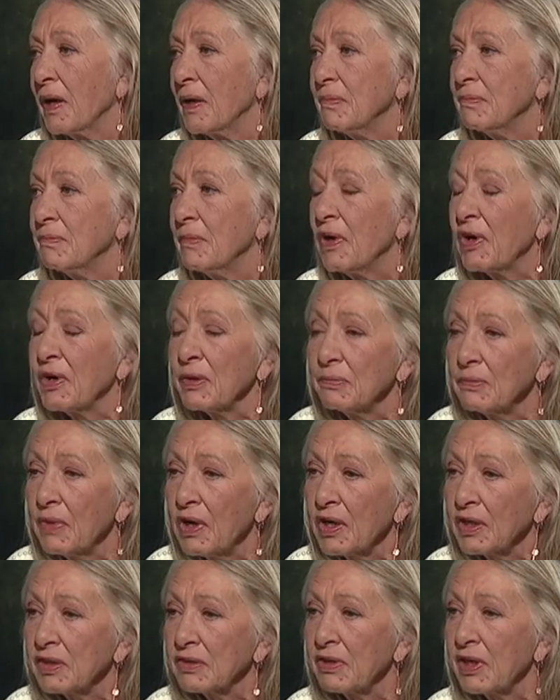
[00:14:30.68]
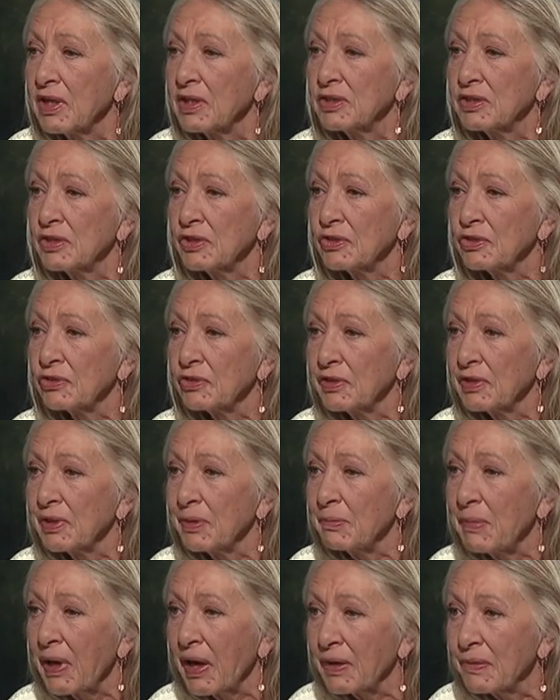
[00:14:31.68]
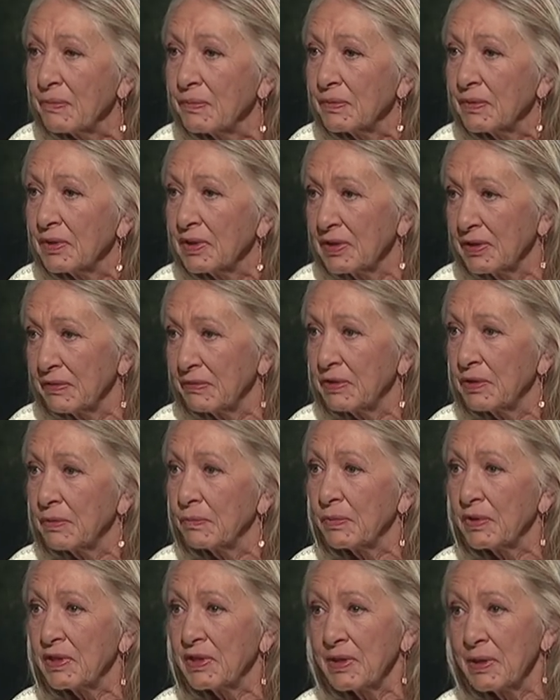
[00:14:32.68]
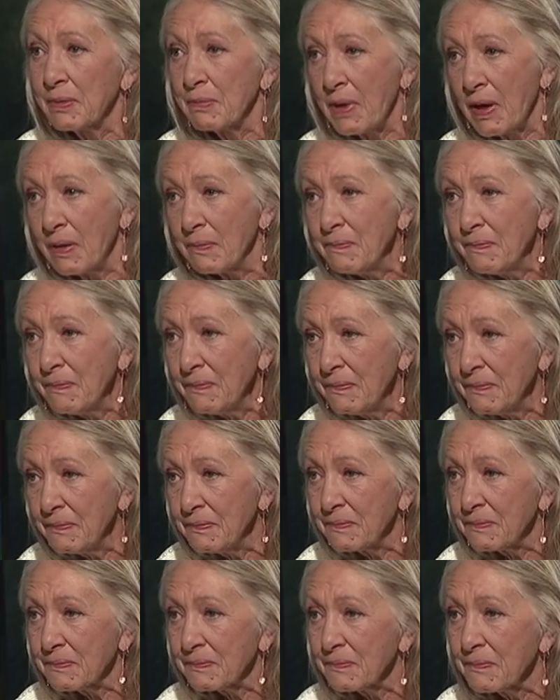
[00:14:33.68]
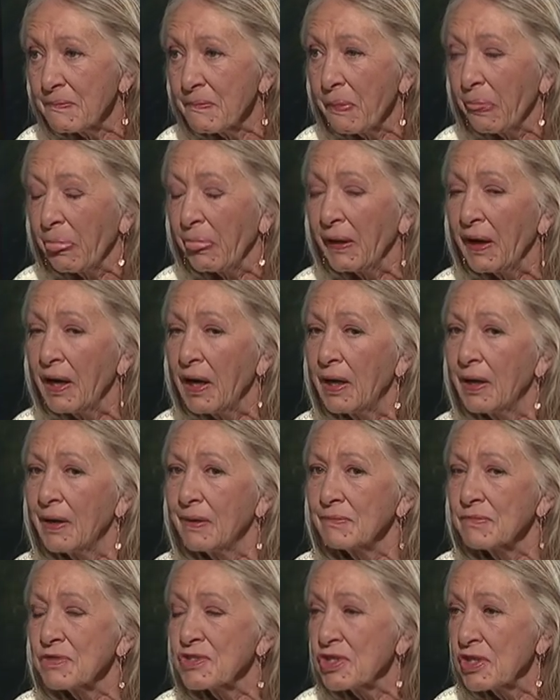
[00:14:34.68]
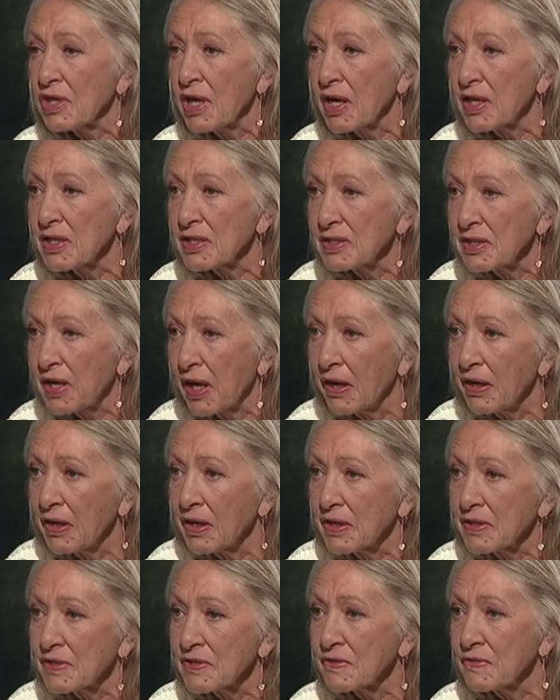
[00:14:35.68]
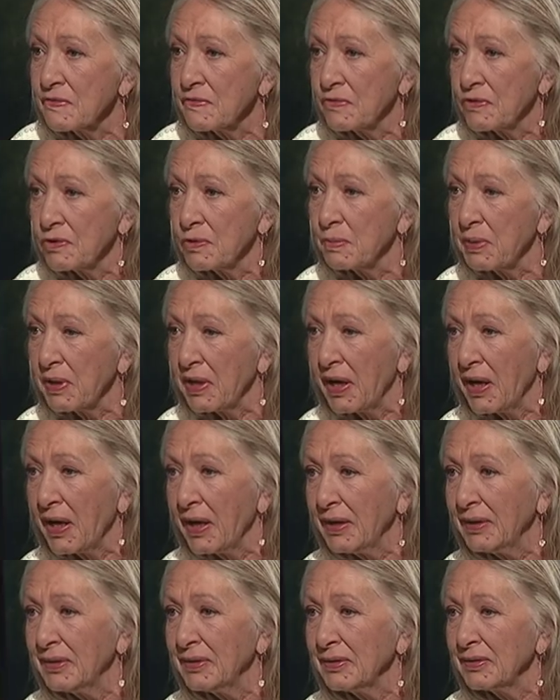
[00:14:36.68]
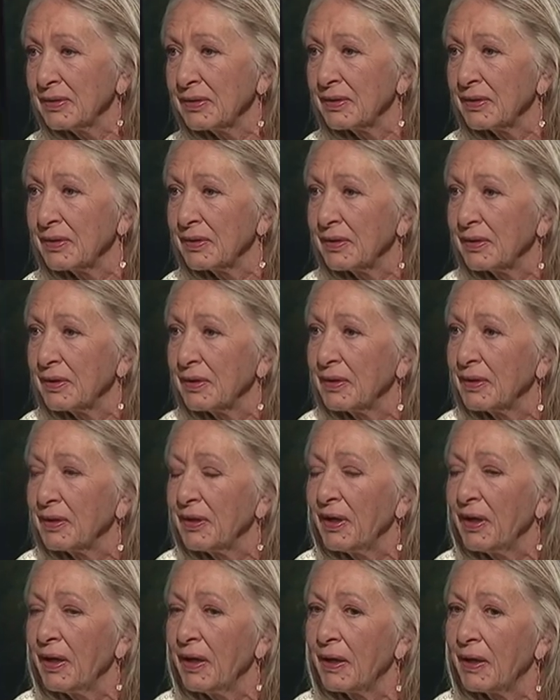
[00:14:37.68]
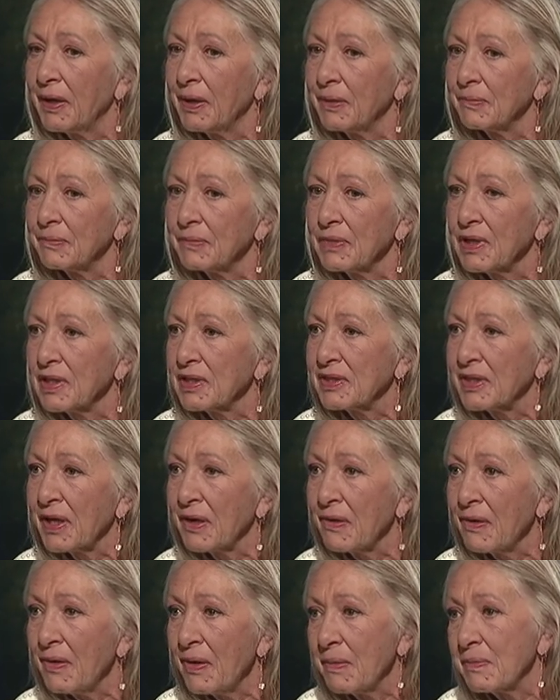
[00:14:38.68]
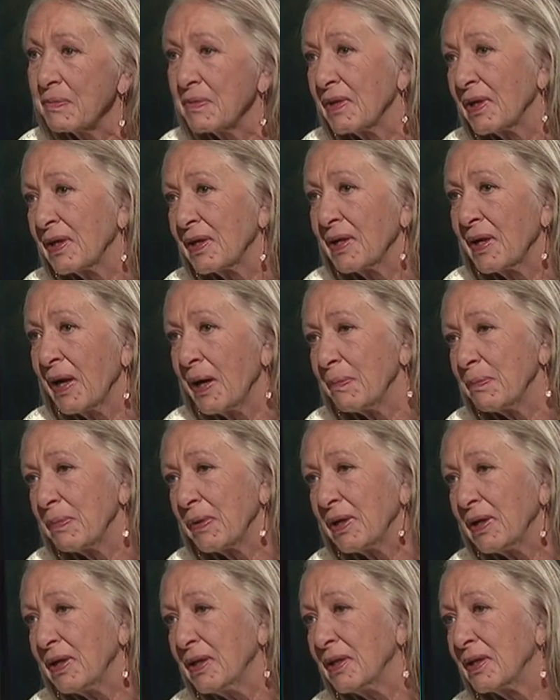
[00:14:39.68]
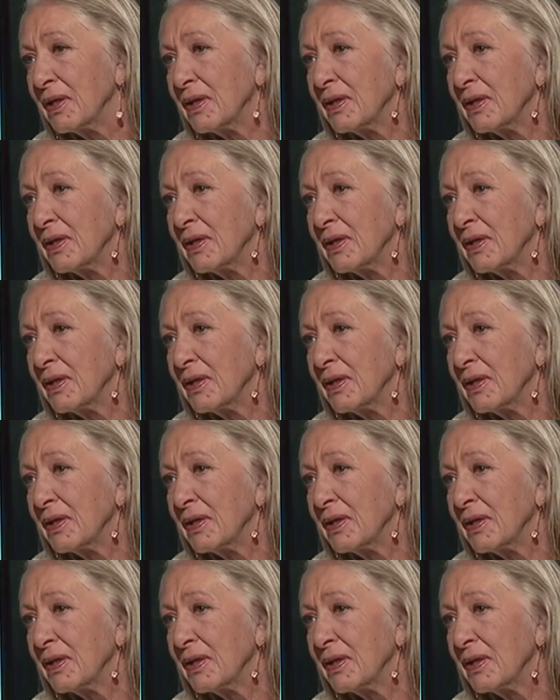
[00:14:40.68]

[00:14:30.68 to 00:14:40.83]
My, my grandchildren are back living with their mum. Um, she has, now has full P R, um, so I'm really happy